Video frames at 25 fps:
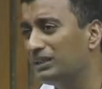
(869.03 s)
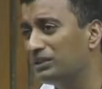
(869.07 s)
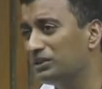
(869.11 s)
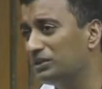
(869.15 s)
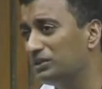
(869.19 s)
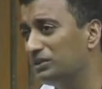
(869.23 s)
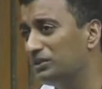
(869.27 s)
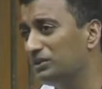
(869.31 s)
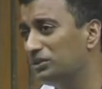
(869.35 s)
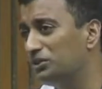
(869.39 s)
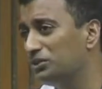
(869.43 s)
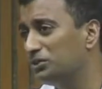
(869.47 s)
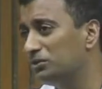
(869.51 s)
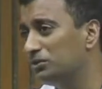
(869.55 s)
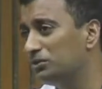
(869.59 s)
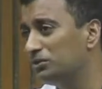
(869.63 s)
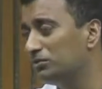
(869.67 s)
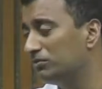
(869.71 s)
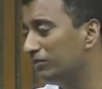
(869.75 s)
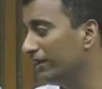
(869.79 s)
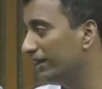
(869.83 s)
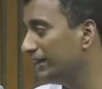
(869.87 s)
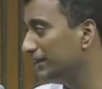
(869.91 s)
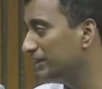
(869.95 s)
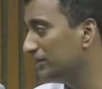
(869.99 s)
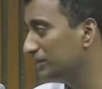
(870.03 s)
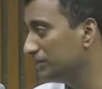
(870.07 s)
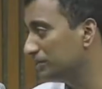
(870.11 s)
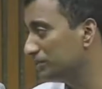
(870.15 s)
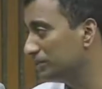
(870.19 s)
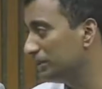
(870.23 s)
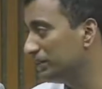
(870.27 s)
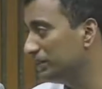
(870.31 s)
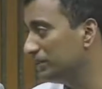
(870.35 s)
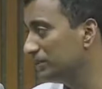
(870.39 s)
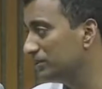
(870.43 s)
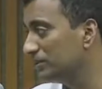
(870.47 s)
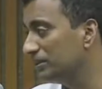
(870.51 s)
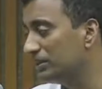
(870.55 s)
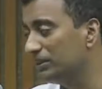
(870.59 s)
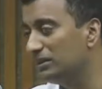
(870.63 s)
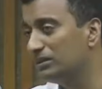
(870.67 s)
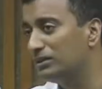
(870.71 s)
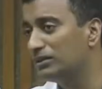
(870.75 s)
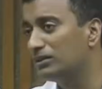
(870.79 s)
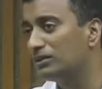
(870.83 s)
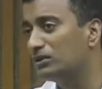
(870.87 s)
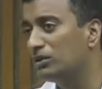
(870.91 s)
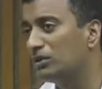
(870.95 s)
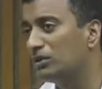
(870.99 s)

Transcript: going to find its way into the Indian